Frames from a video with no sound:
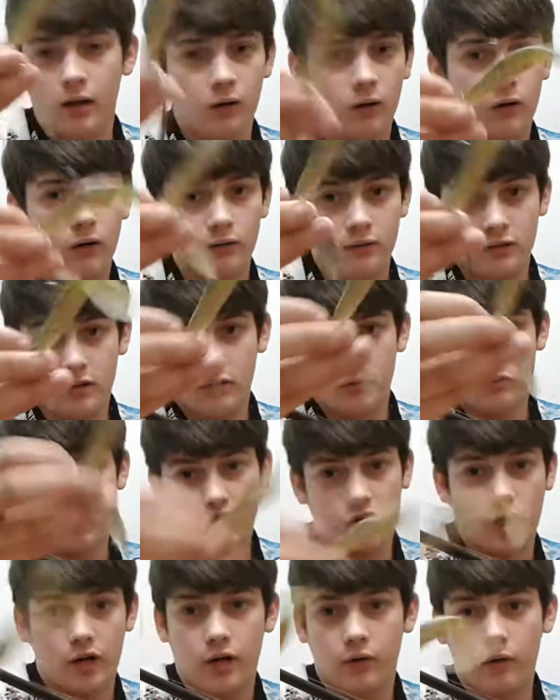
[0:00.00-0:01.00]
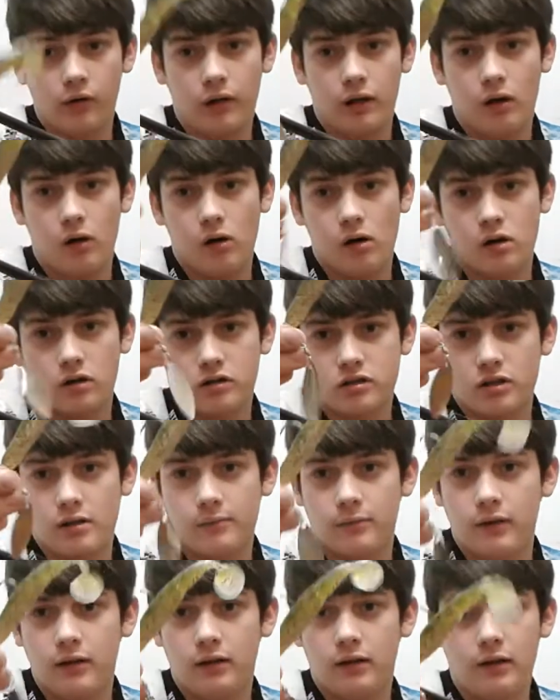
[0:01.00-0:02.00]
or jerk it really hard or
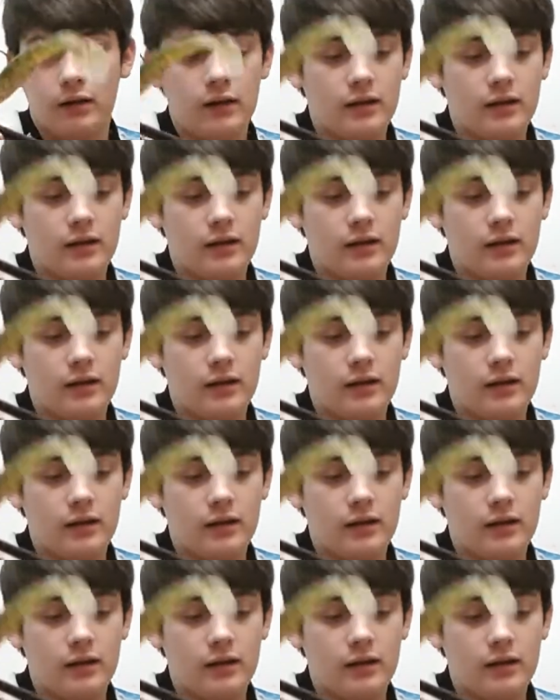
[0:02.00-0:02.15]
something.